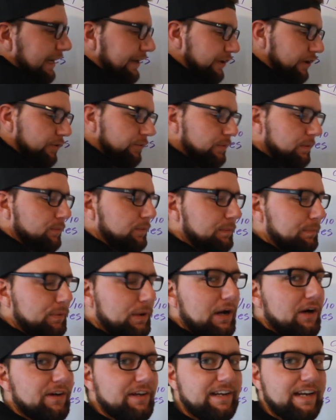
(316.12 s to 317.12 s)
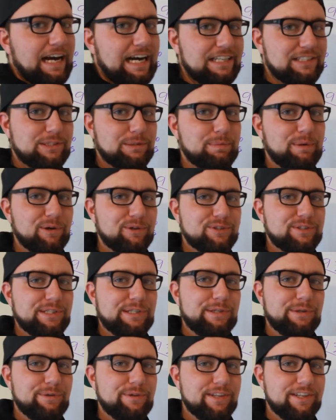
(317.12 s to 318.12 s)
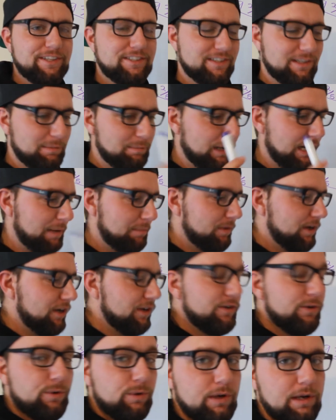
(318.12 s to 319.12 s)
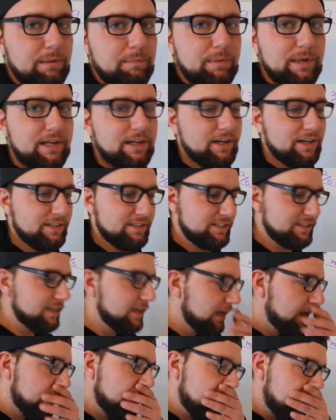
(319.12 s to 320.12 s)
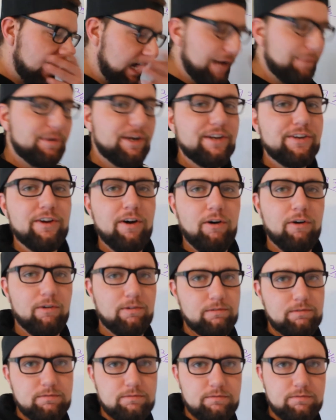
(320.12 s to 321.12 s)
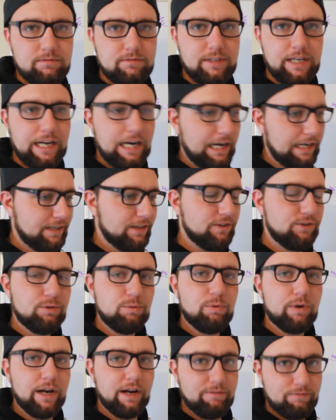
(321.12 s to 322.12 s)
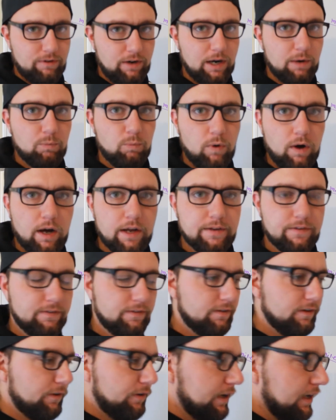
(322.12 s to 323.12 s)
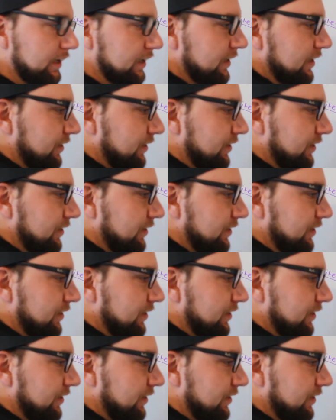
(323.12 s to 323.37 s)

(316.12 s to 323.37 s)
I know we're probably not supposed to do this, but I'm going to do it because I'm an adult and I can do whatever I want, okay?